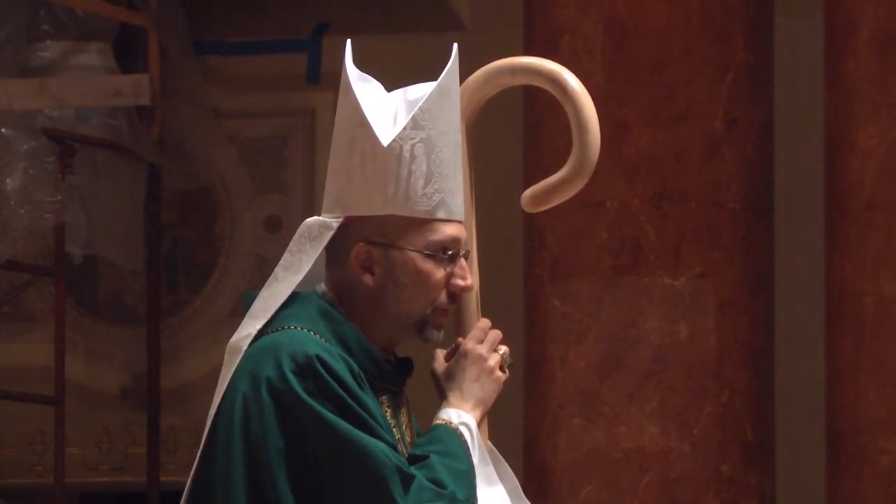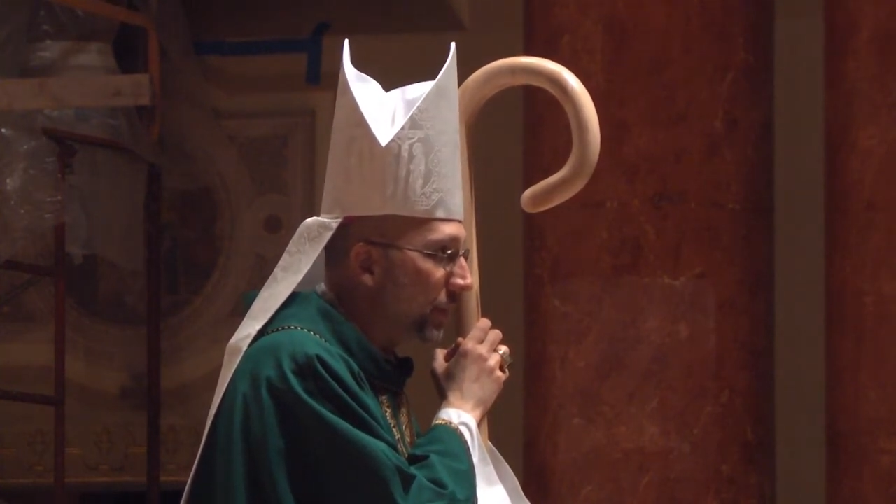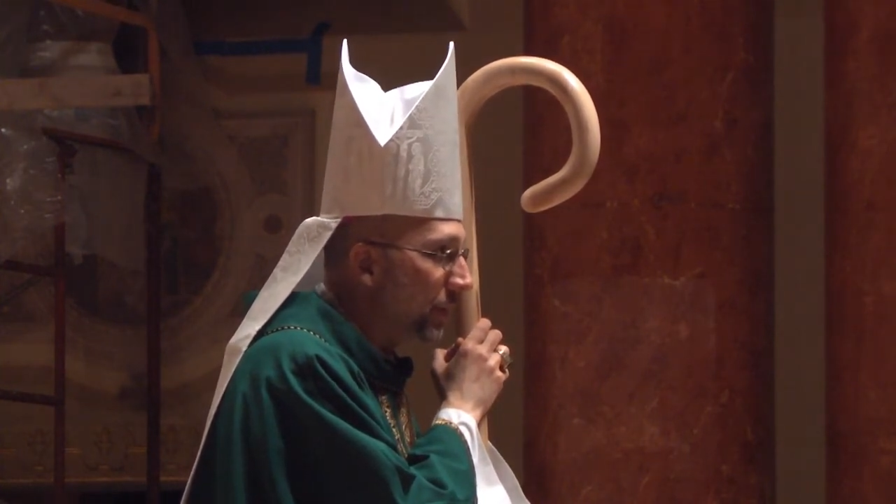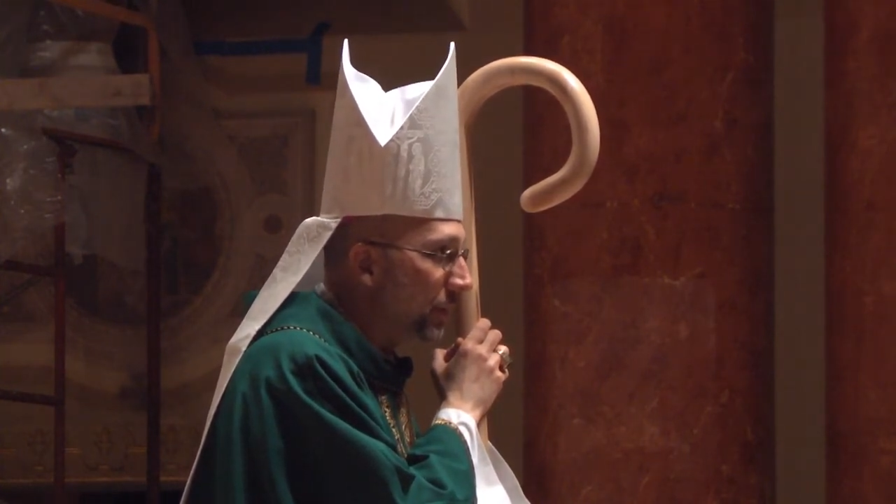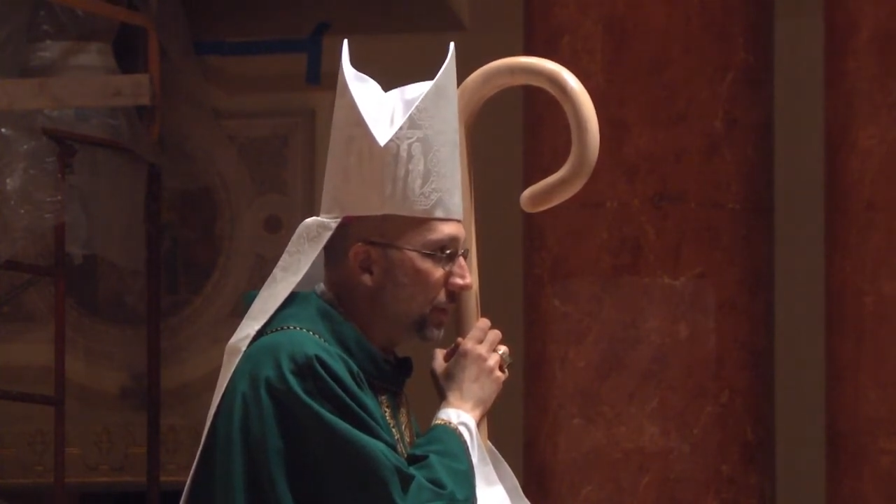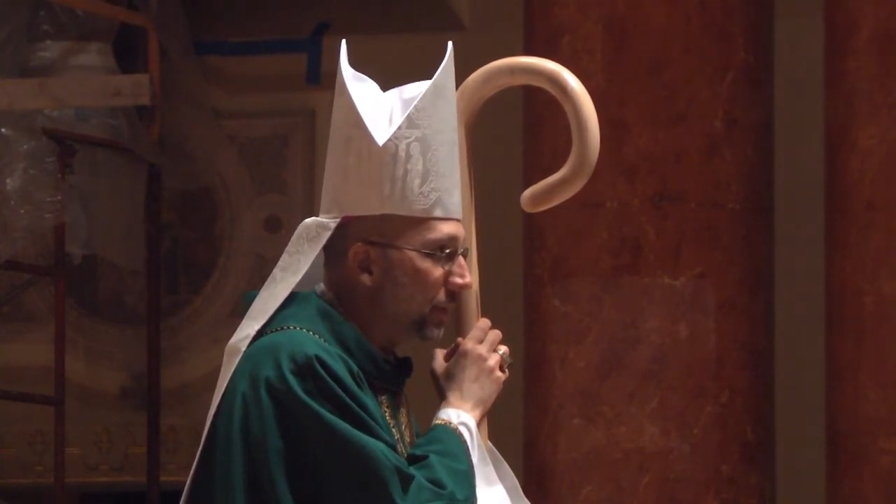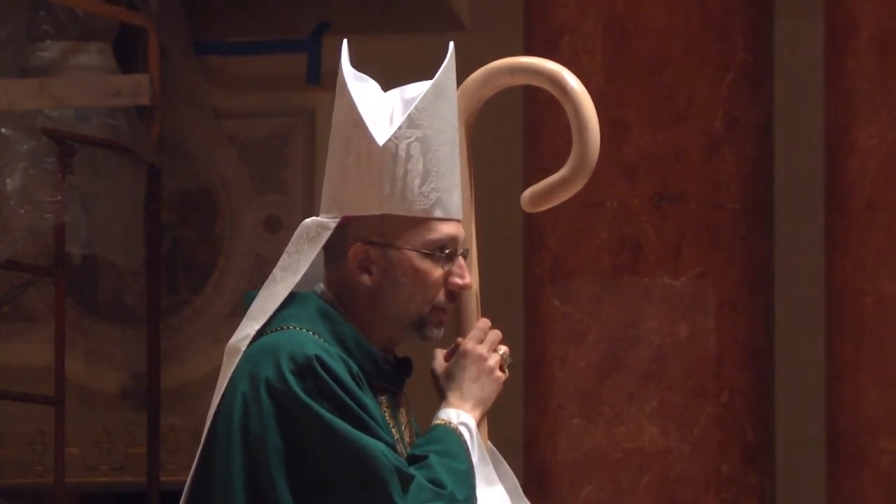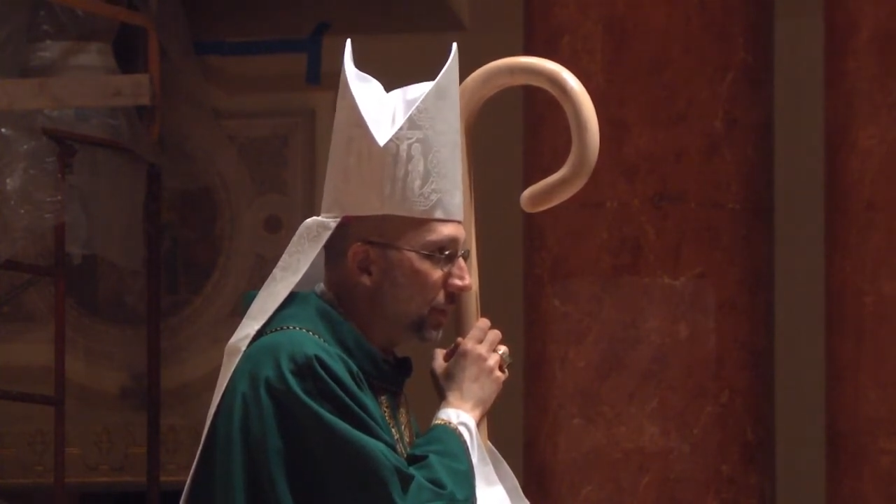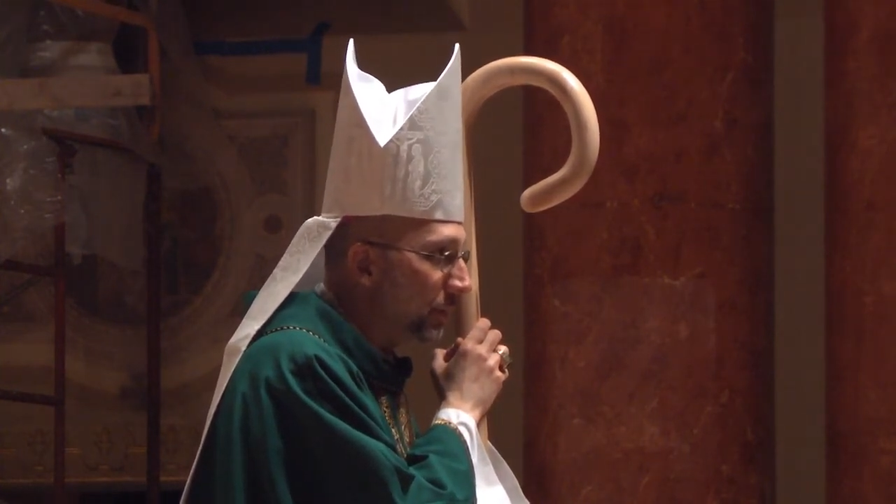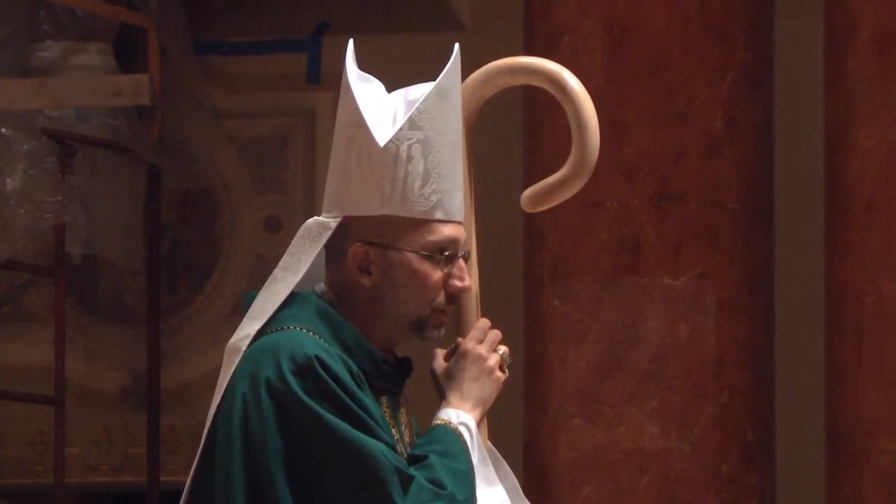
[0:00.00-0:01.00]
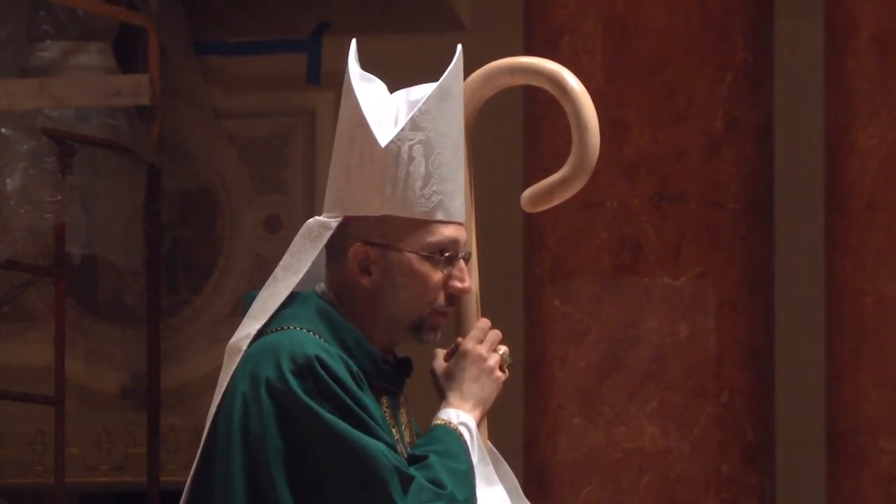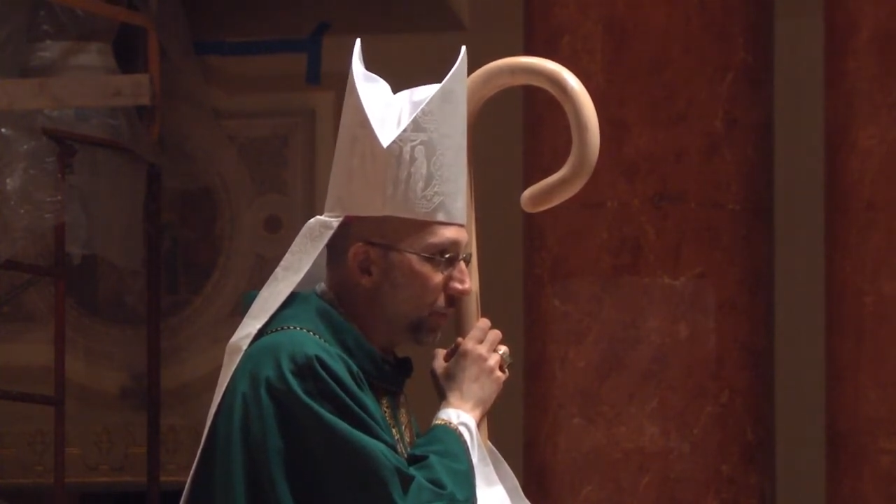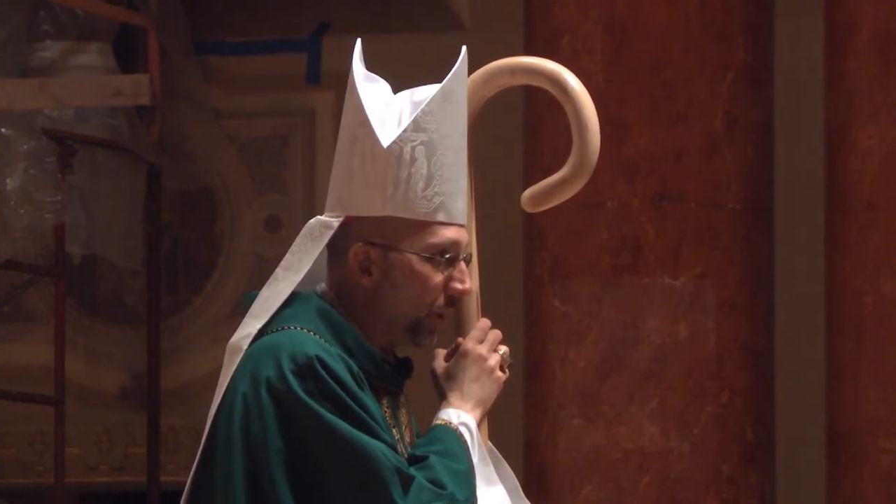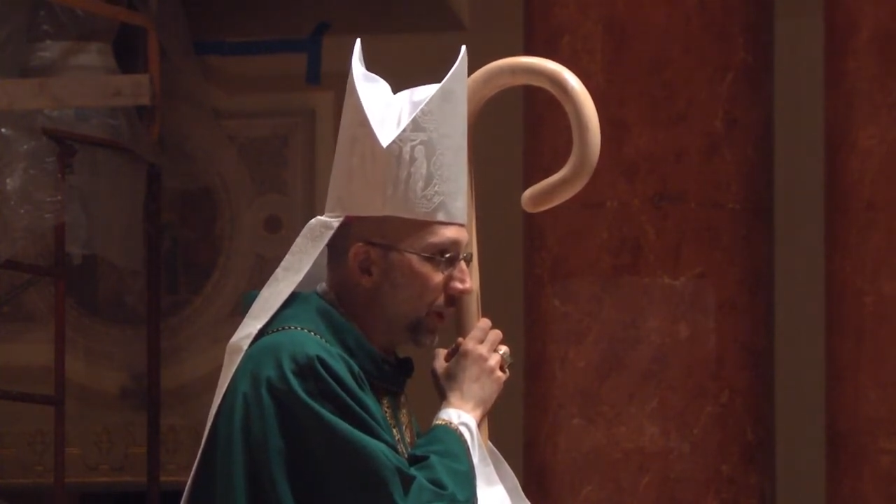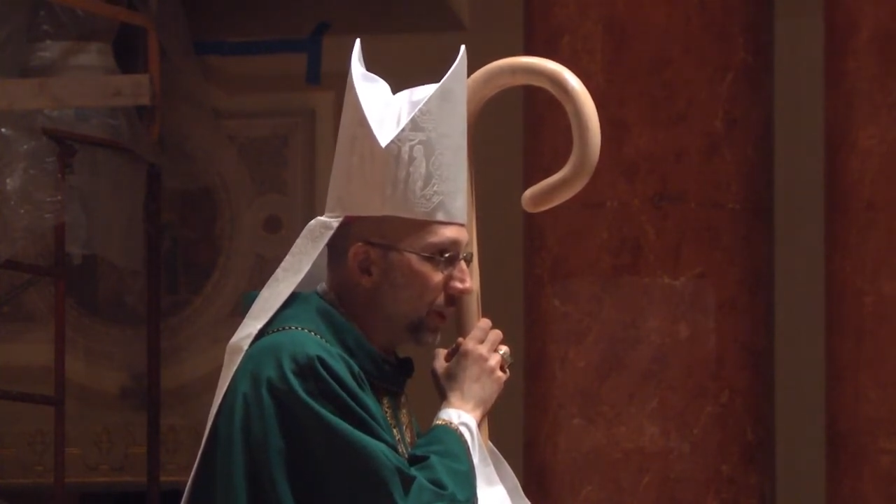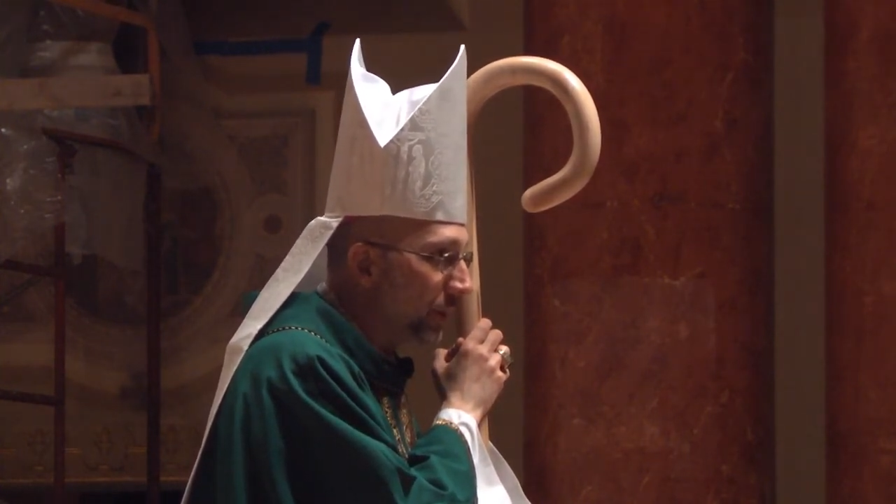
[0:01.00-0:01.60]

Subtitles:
in a deeper way.